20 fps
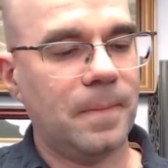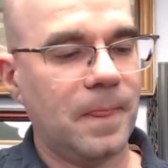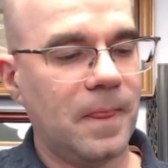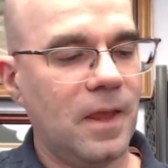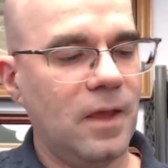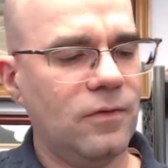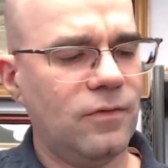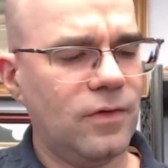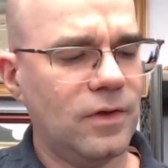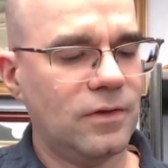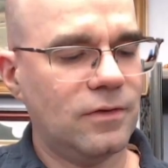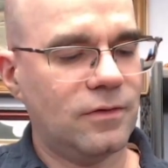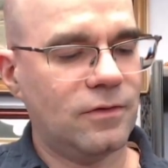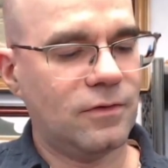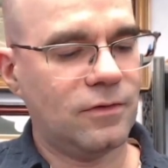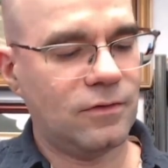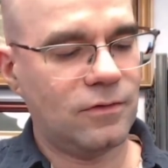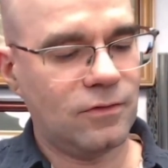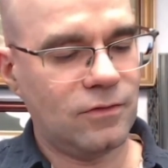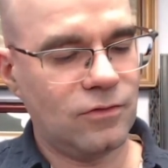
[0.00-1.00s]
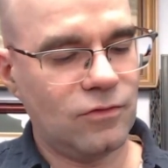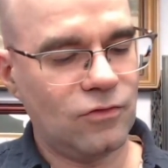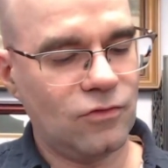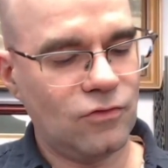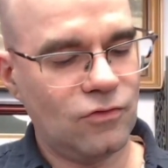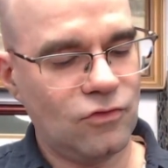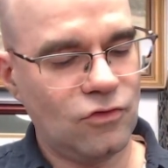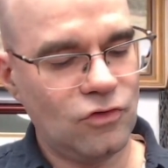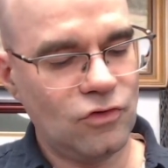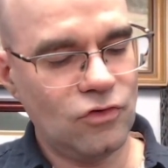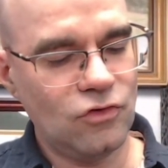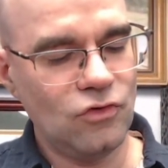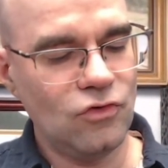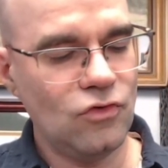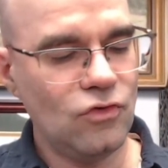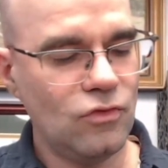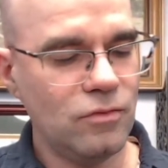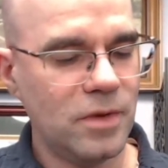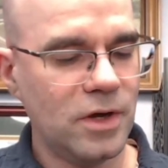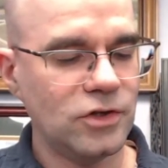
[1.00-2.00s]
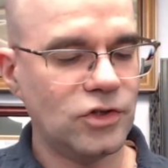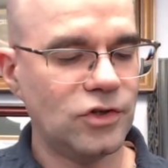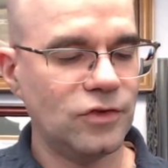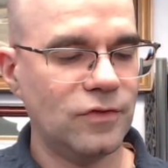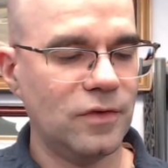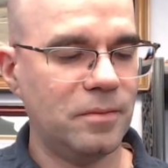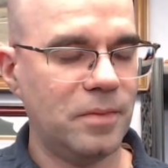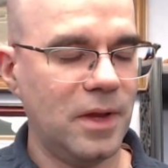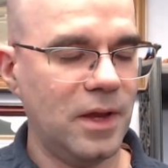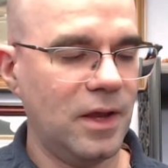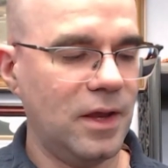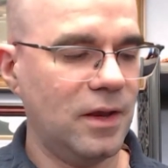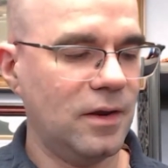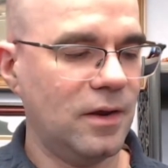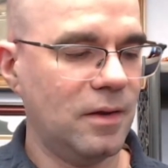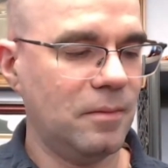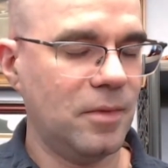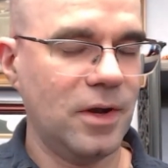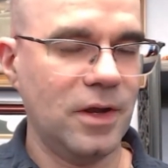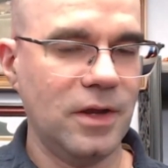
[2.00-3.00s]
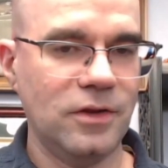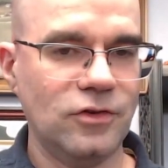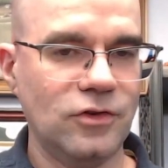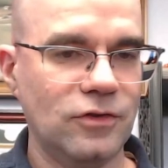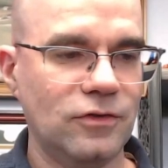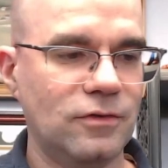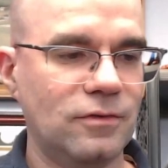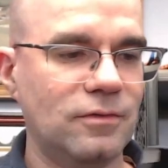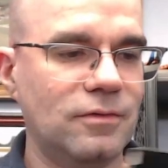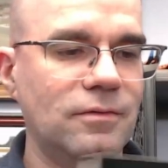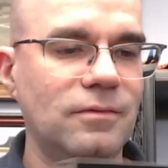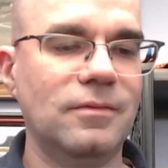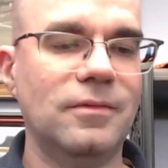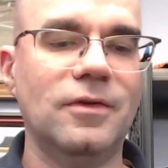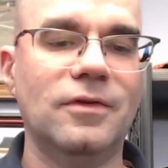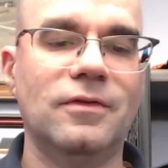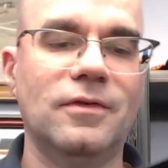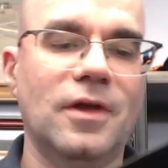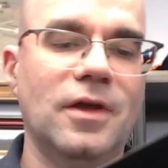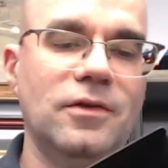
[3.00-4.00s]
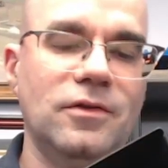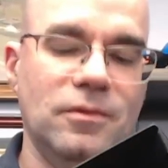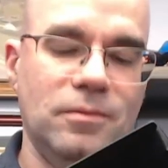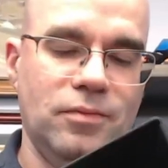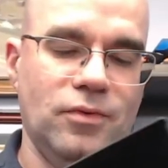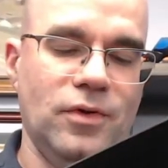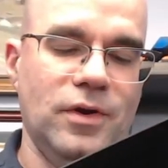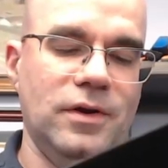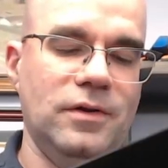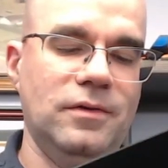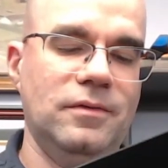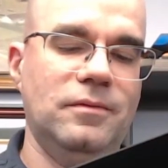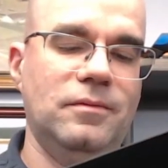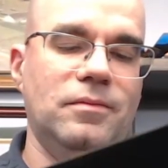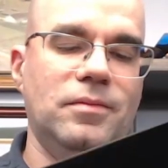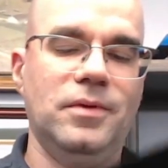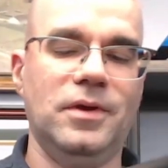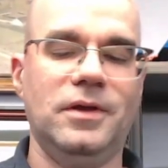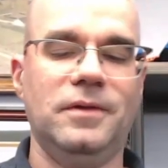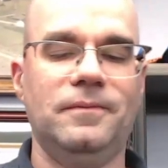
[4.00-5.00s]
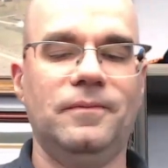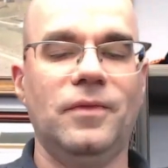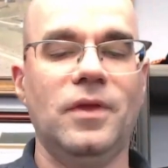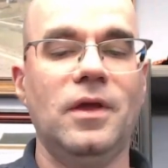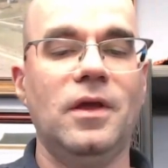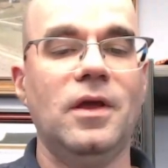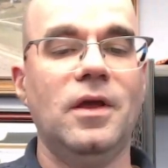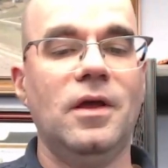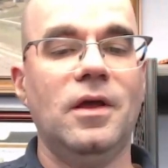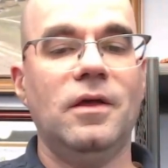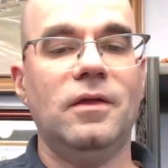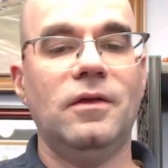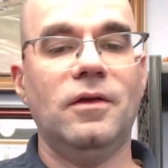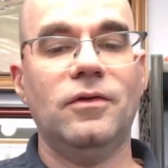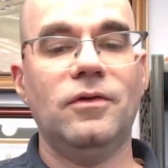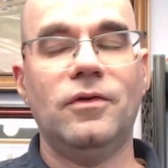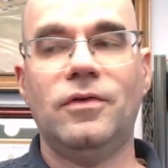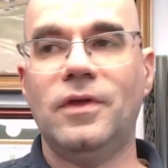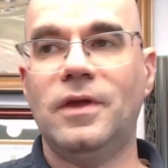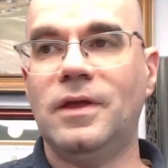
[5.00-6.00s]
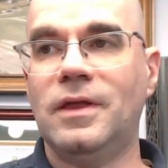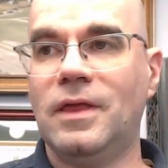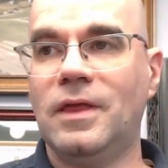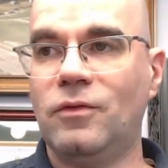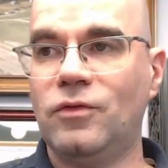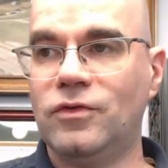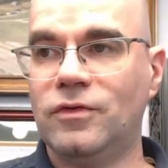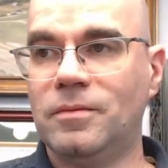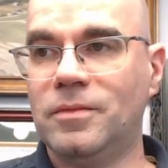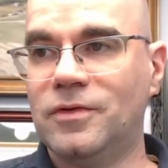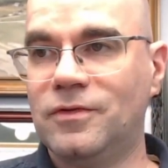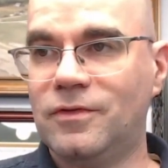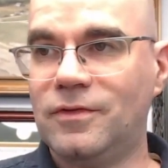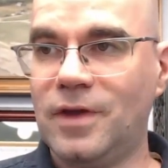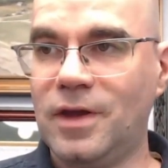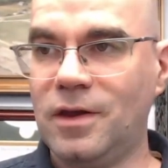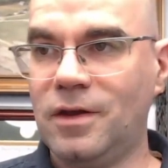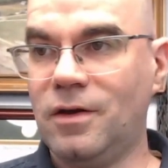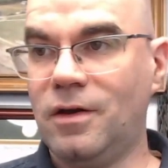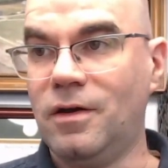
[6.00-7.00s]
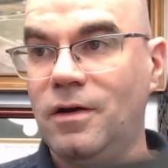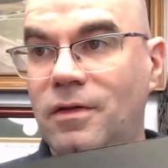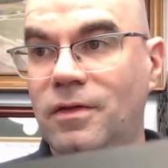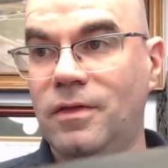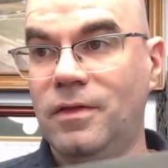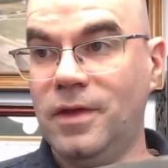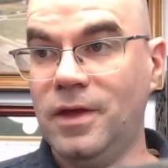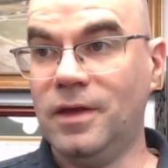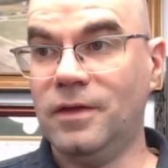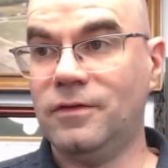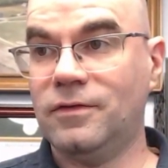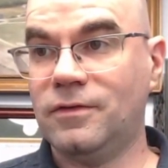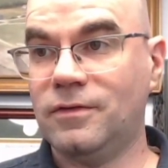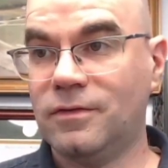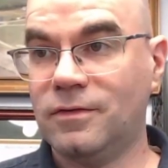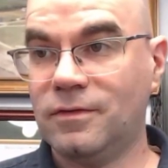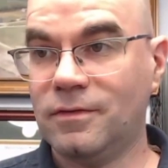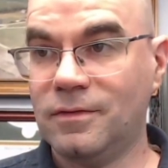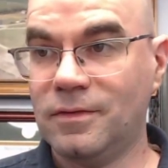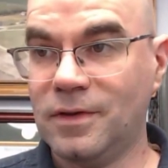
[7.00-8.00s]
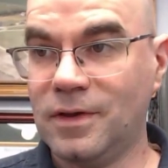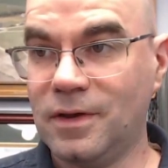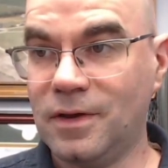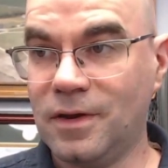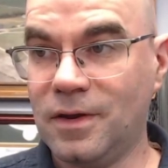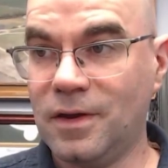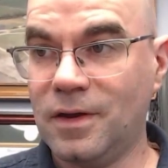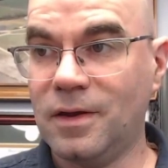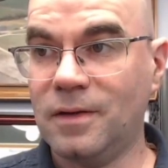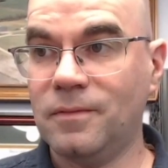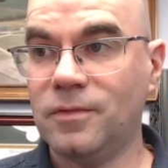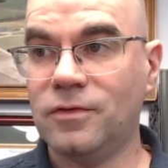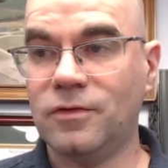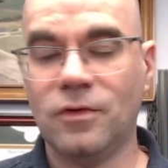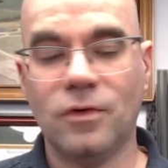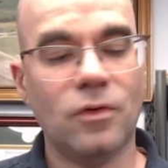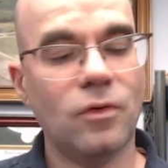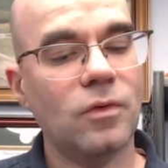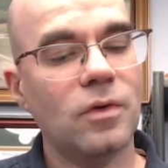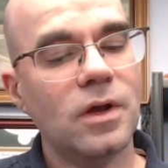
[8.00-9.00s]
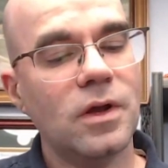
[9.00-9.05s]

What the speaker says: If it's too much of a pain, I might just decide to print. But the other thing that was a mistake on this, so